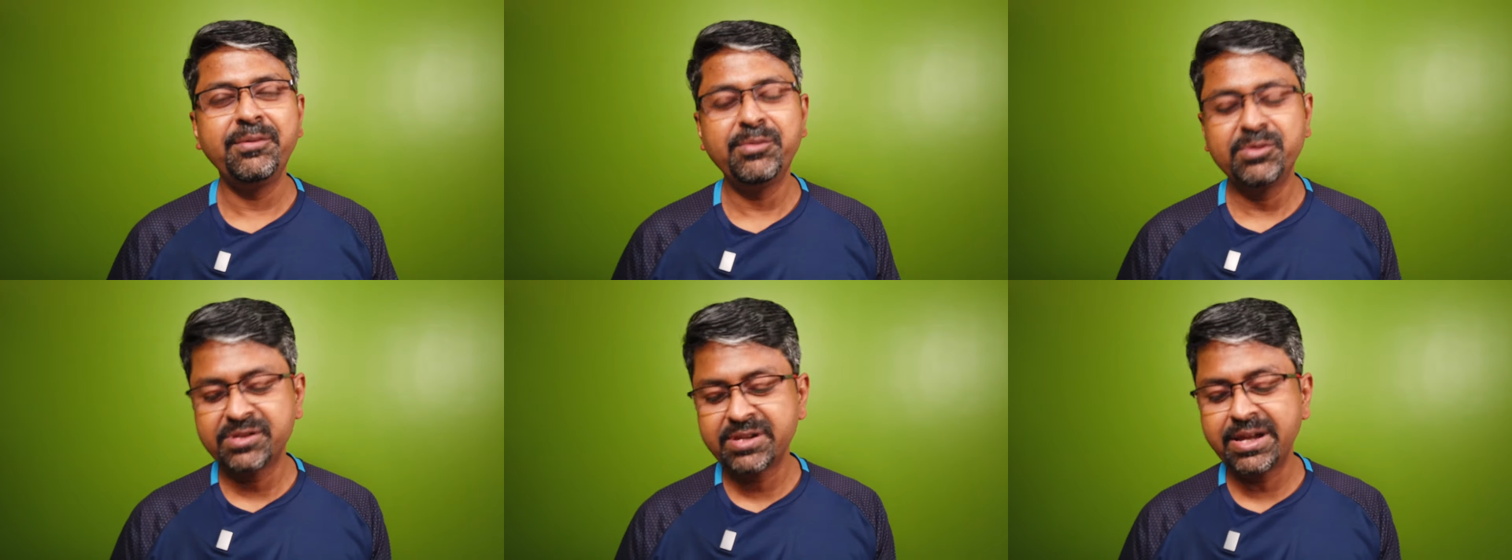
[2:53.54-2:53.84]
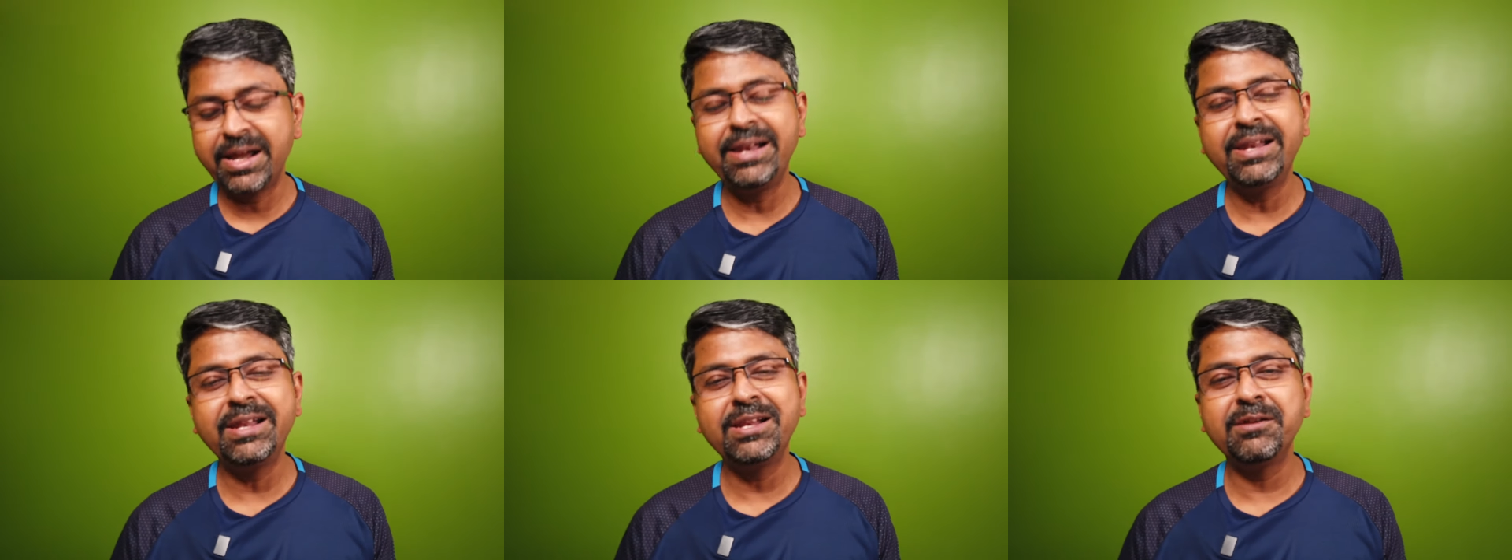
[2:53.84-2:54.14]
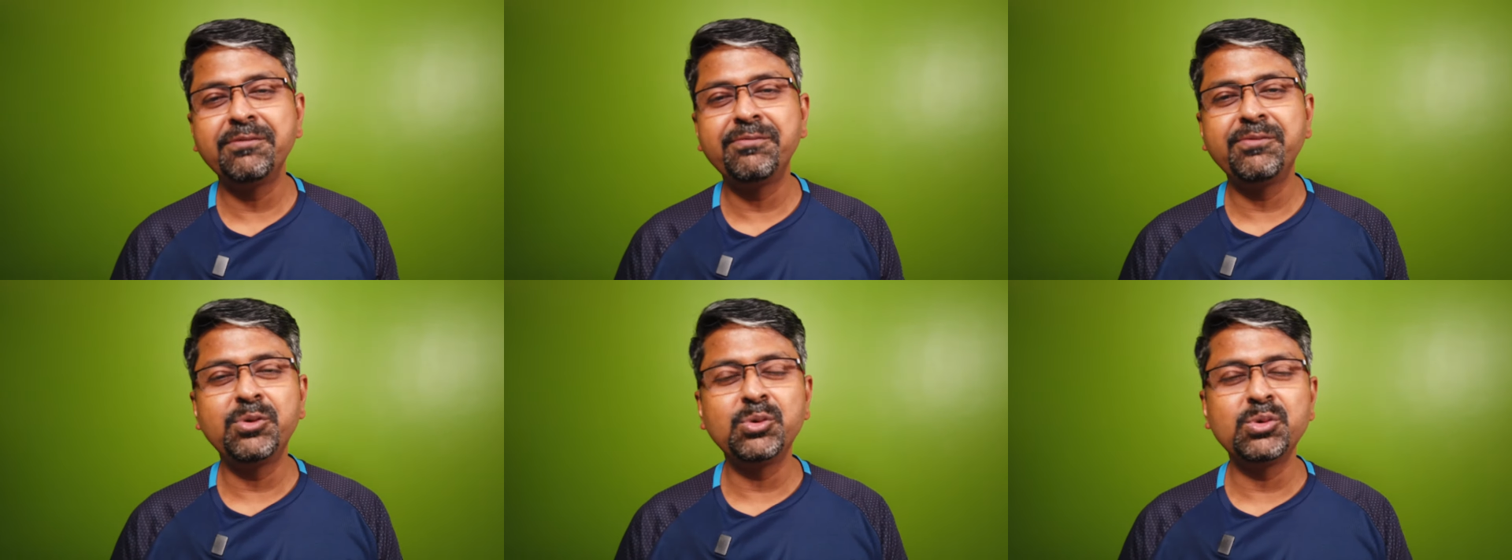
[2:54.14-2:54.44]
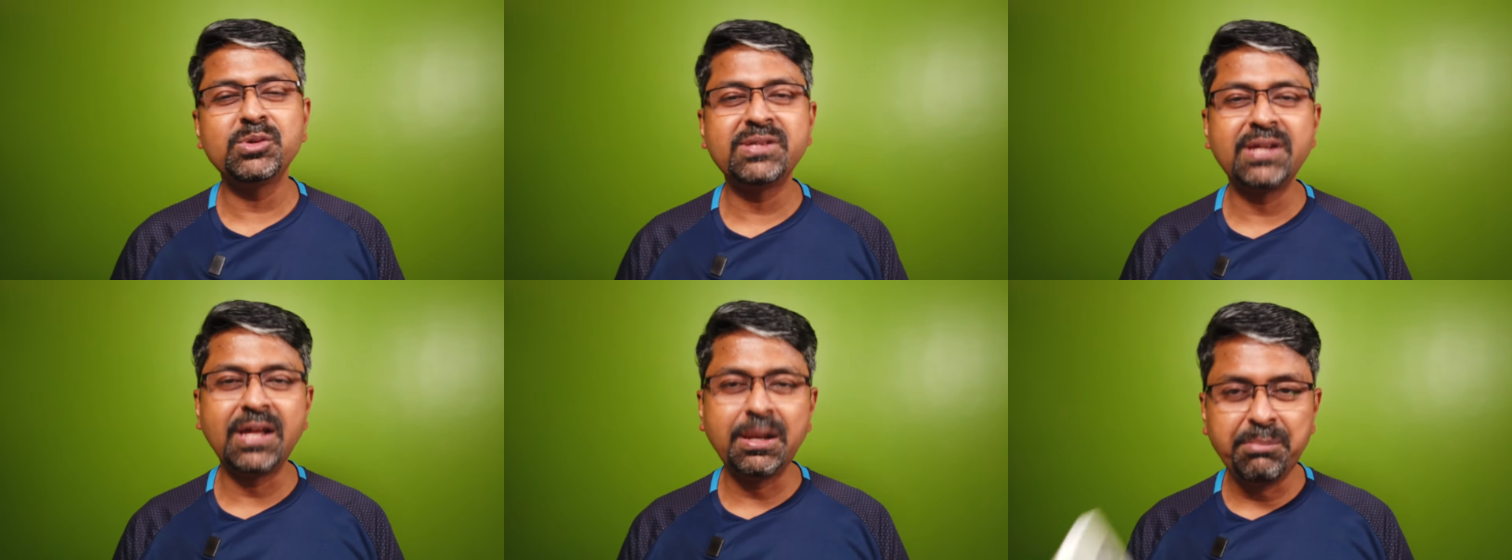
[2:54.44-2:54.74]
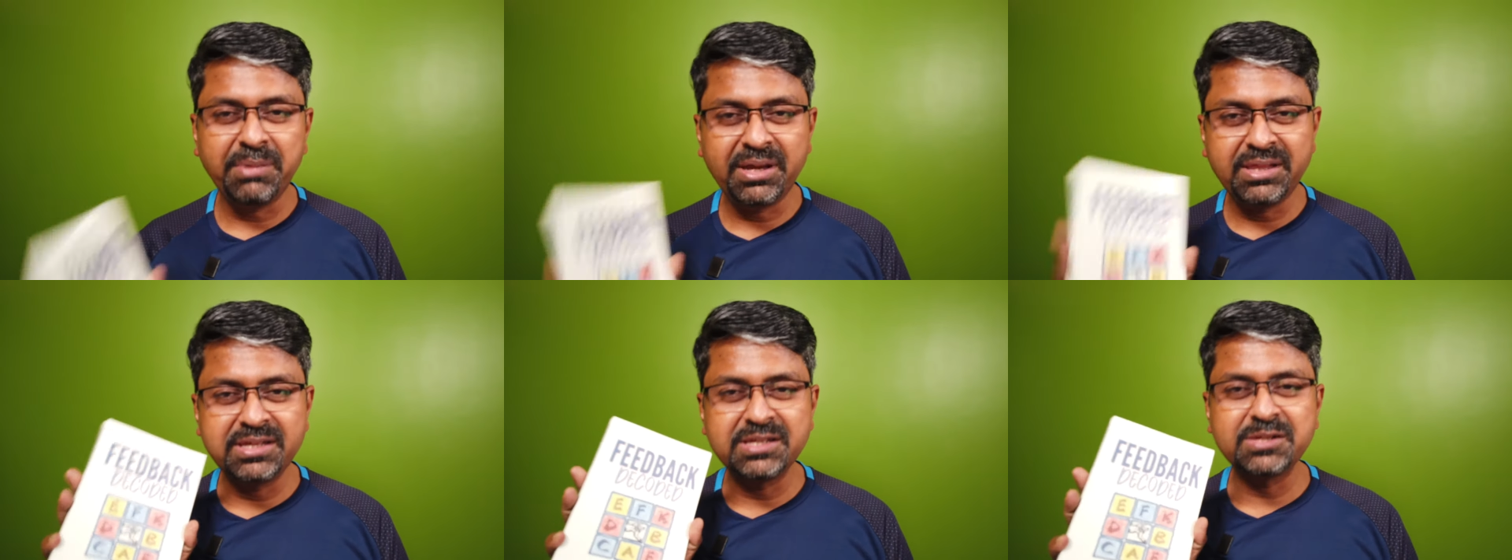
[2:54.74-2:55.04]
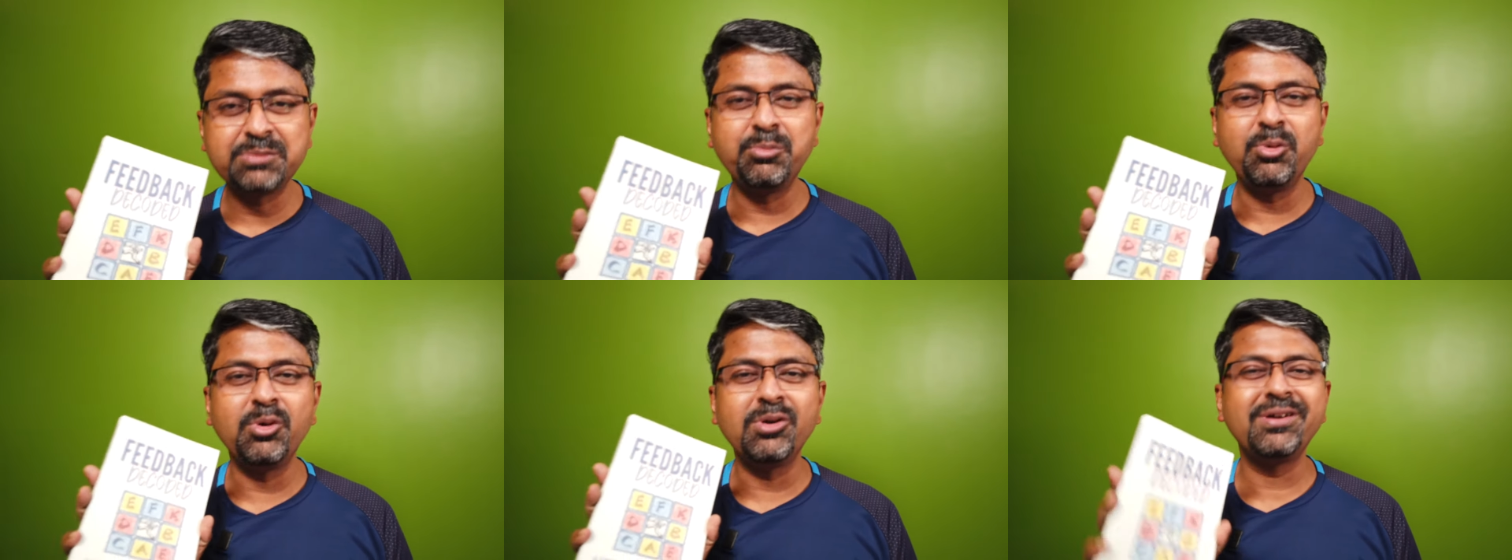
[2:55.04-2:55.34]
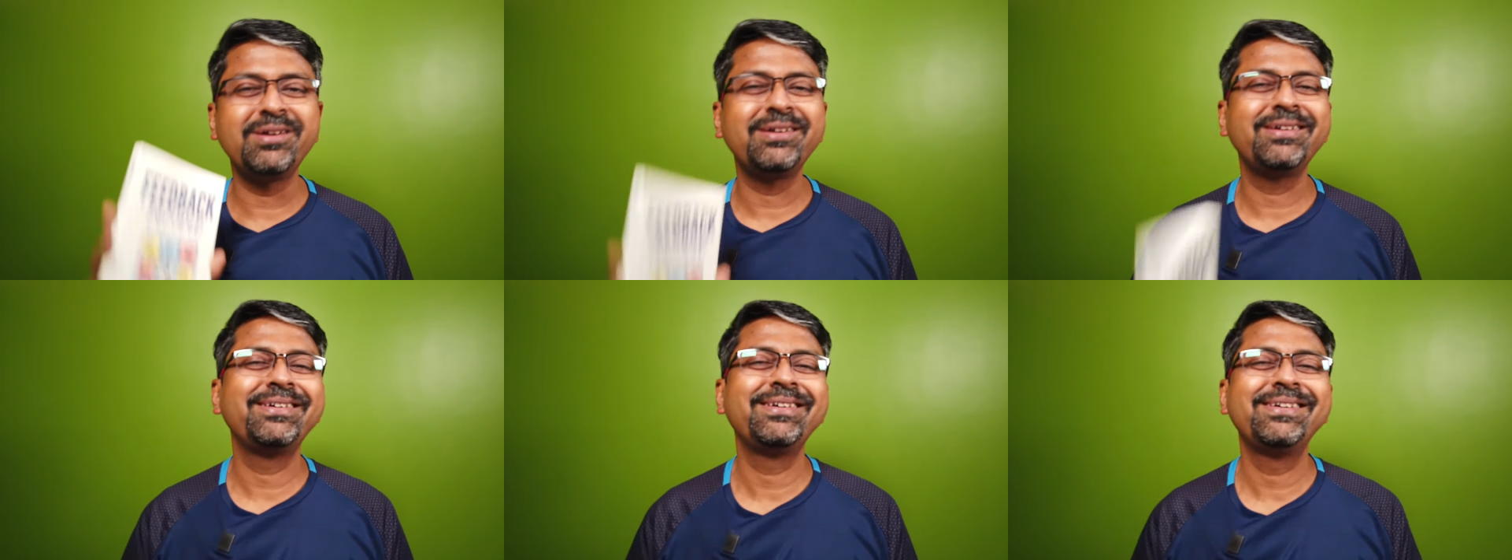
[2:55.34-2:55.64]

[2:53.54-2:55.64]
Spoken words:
he was kind enough to send me this book.